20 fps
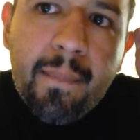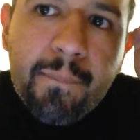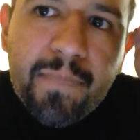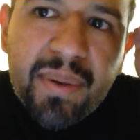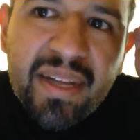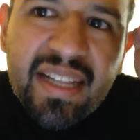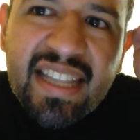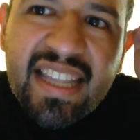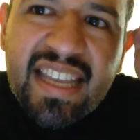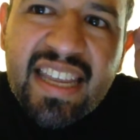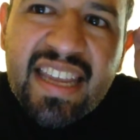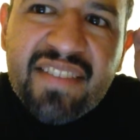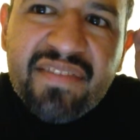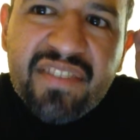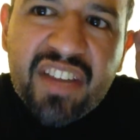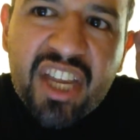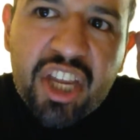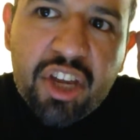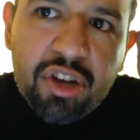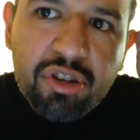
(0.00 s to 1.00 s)

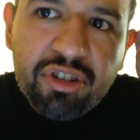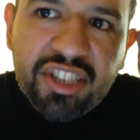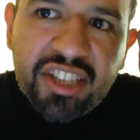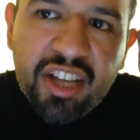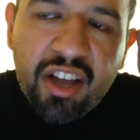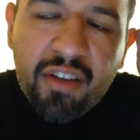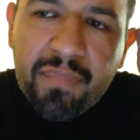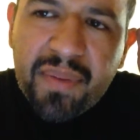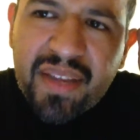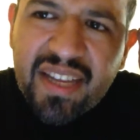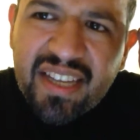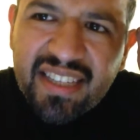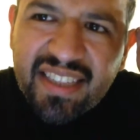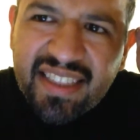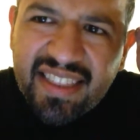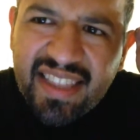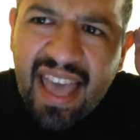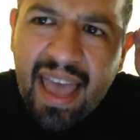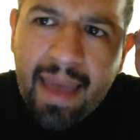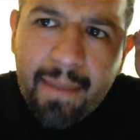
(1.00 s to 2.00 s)
believe in yourself,
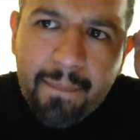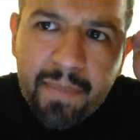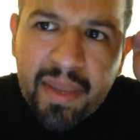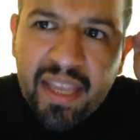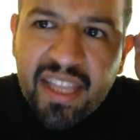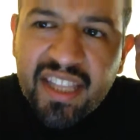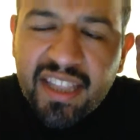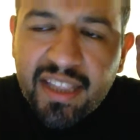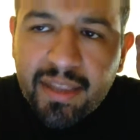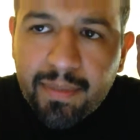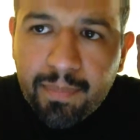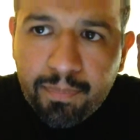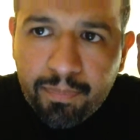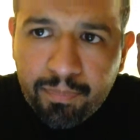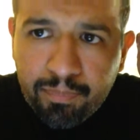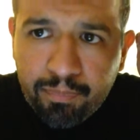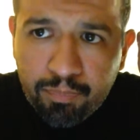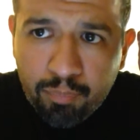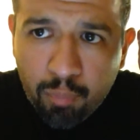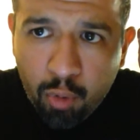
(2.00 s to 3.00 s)
because that means
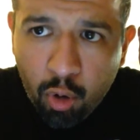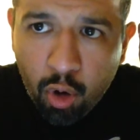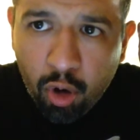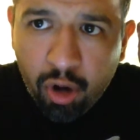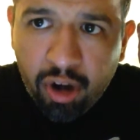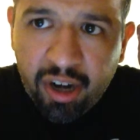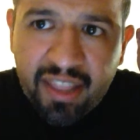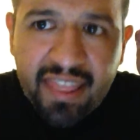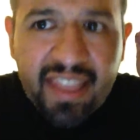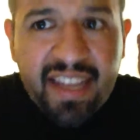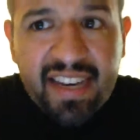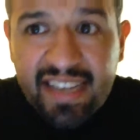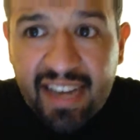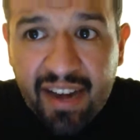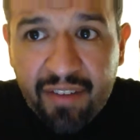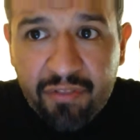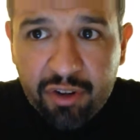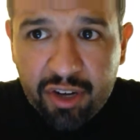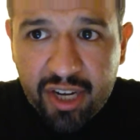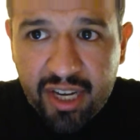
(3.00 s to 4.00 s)
more than
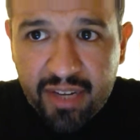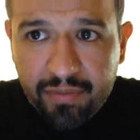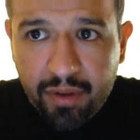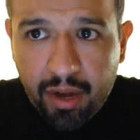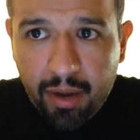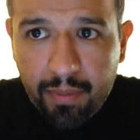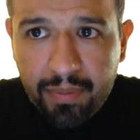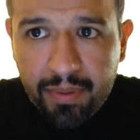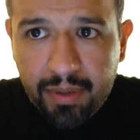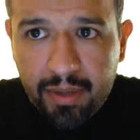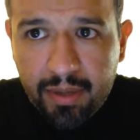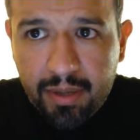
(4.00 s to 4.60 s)
never give up.